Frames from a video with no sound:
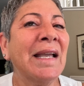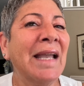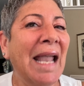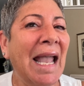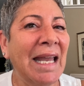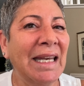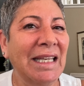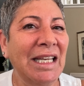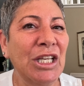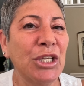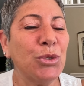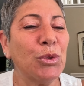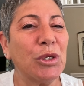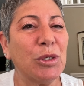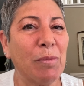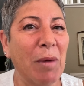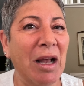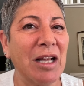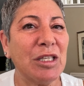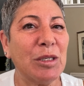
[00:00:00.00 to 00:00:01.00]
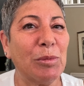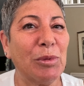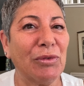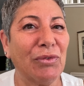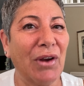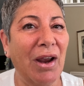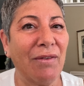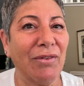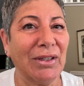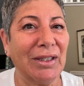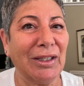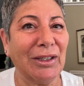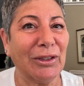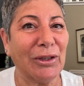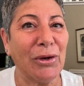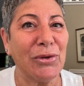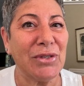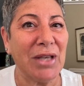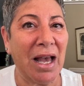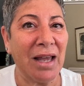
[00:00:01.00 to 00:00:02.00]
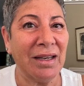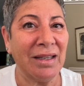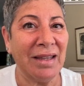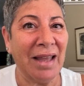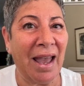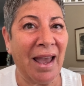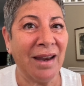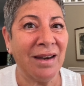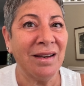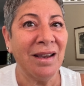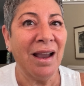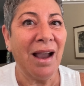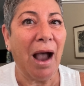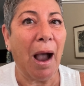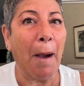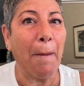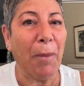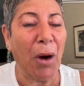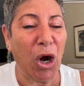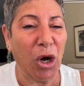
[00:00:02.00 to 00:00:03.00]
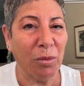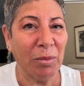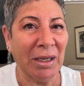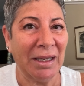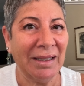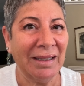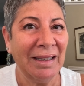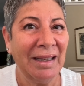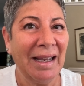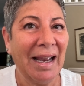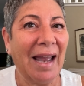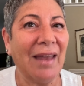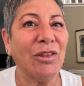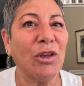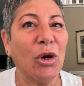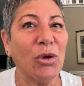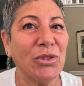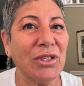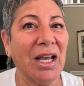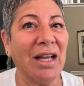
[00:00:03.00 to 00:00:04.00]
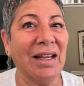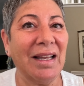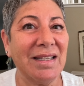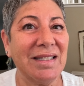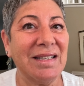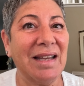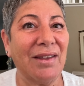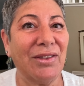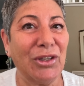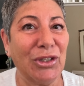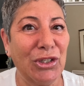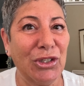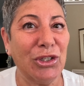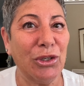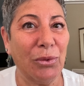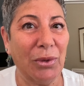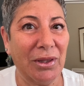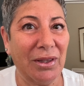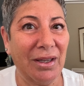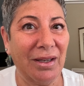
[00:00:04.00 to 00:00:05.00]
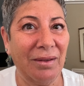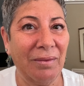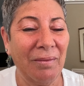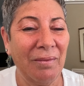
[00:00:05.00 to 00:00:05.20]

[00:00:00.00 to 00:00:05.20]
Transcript: And he's responsible for everything that goes on in that apartment. And the hotel has nothing to do with it.